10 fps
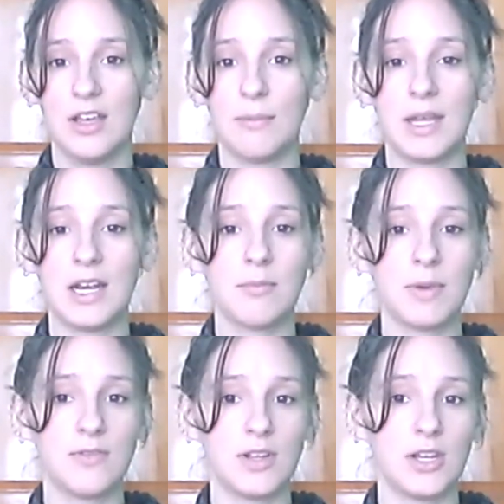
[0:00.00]
Many of my
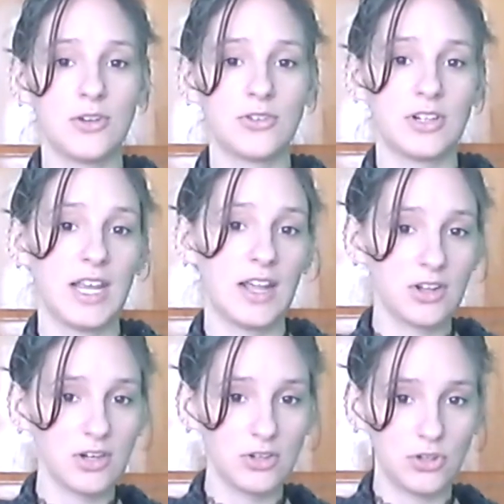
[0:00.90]
videos are
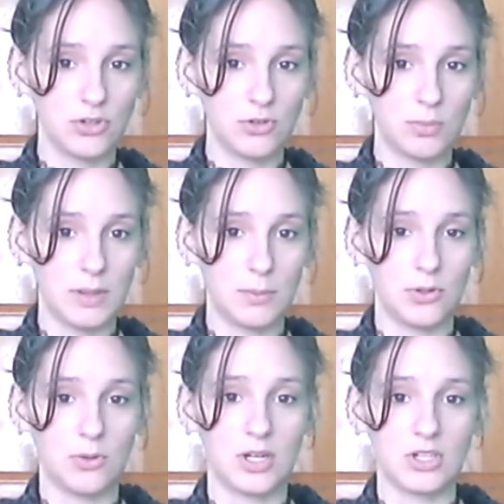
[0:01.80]
tailored to people
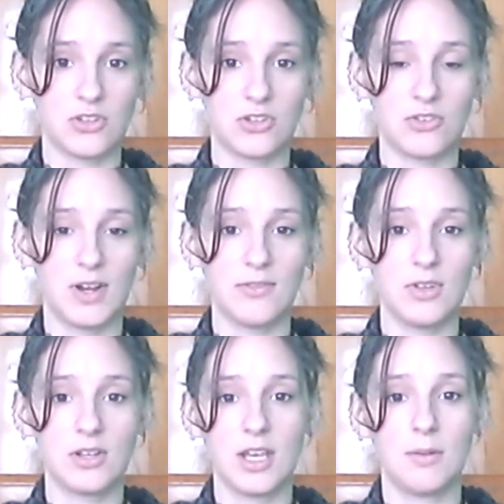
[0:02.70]
who are just
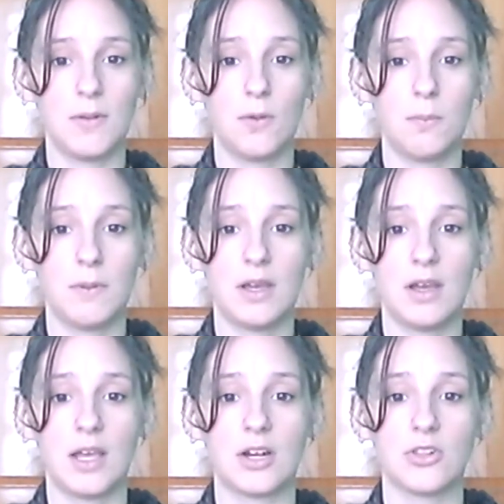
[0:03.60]
arriving to myopia
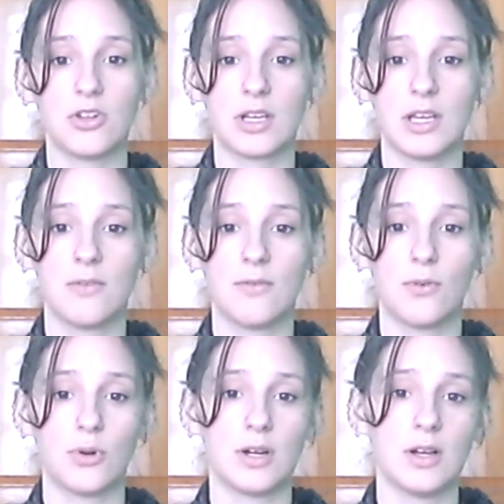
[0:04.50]
and are looking
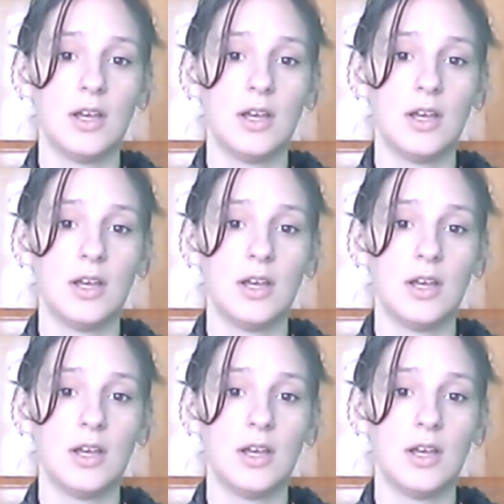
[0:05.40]
for